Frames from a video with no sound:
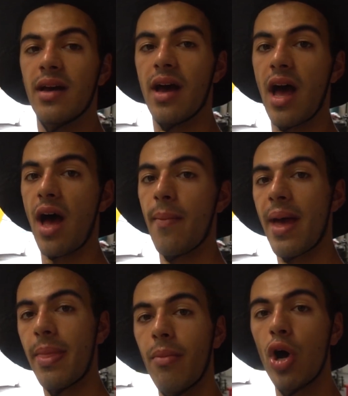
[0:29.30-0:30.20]

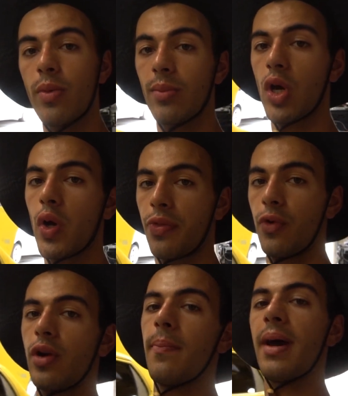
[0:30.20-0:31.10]
At the moment I'm going
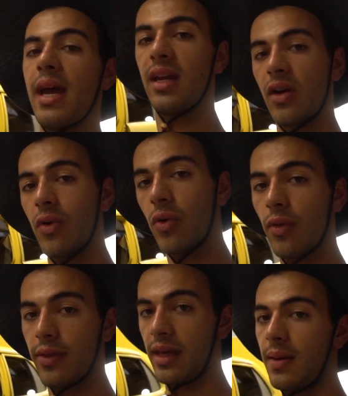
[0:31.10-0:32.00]
through and I'm painting all
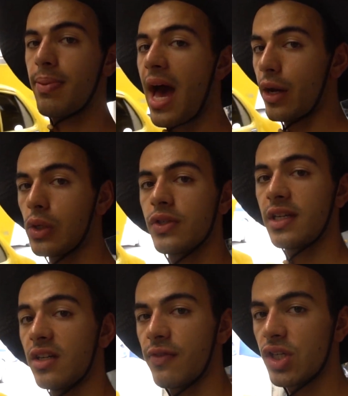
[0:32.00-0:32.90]
the panels
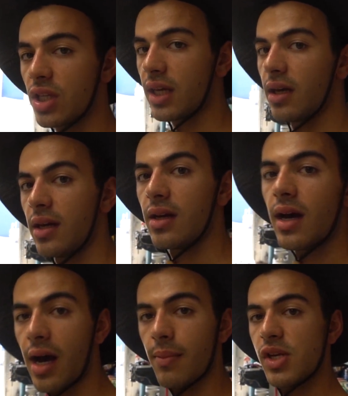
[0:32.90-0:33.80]
individually,
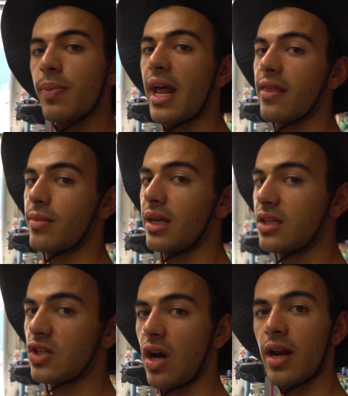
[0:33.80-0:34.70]
so painting them
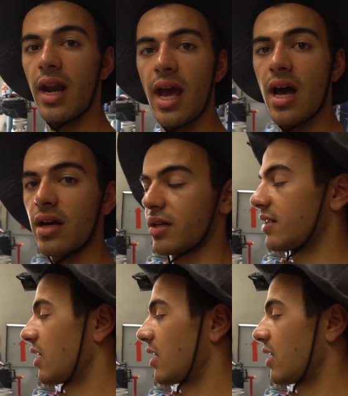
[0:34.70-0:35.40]
inside and out because